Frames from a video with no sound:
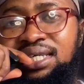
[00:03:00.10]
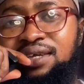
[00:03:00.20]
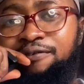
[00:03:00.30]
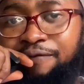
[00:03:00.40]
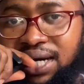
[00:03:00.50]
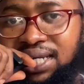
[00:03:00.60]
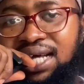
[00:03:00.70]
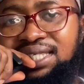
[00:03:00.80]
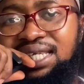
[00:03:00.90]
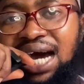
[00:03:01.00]
the fact
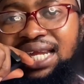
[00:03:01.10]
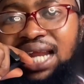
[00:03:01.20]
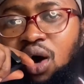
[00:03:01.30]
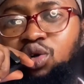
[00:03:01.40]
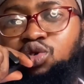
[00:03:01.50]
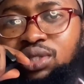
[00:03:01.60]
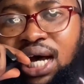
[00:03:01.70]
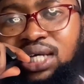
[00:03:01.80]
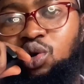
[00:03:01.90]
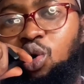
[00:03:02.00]
that they are now
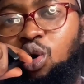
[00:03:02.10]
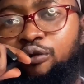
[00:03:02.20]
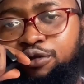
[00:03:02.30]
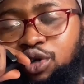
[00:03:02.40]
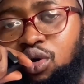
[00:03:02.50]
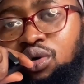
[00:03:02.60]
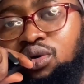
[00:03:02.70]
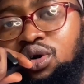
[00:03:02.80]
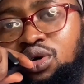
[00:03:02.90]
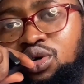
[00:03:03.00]
users of your
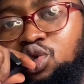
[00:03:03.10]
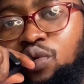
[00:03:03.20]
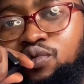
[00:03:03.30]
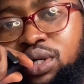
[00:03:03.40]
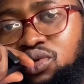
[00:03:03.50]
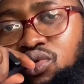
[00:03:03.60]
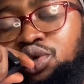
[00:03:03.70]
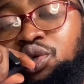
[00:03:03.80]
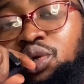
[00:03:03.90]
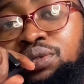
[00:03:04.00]
software
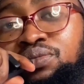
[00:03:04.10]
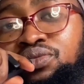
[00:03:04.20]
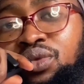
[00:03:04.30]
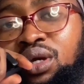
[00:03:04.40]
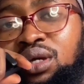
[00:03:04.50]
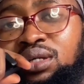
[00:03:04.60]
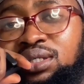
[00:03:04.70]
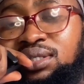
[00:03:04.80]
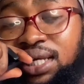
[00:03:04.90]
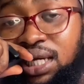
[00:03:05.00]
solution.
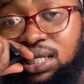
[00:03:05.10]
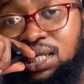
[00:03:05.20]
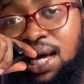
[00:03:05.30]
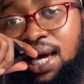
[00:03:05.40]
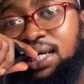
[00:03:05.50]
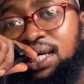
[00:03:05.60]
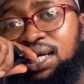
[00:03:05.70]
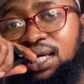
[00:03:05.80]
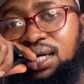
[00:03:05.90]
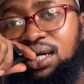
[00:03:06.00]
Strategies like
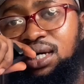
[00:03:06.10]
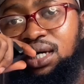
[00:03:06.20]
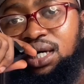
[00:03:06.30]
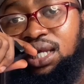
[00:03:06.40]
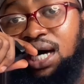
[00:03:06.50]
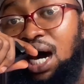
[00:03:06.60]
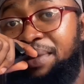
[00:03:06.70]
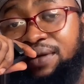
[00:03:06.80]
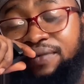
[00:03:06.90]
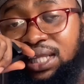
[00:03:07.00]

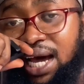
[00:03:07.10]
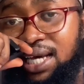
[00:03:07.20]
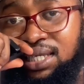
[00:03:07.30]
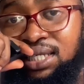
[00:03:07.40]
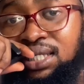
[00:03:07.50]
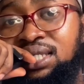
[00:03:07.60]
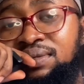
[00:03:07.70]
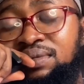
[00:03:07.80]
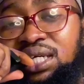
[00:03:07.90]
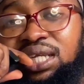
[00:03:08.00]
in-app advertising.
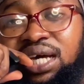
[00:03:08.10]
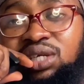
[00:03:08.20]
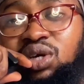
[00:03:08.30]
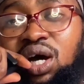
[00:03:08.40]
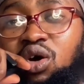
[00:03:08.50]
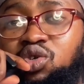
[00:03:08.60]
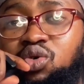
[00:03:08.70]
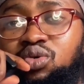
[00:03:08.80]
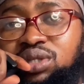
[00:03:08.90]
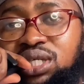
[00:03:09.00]
Then you can
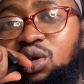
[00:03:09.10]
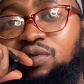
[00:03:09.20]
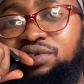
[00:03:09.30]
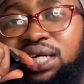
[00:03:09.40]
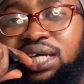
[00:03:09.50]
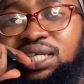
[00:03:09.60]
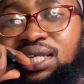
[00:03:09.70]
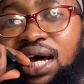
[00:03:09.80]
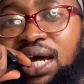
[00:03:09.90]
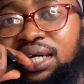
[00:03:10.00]
also think of
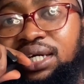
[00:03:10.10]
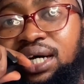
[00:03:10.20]
strategies like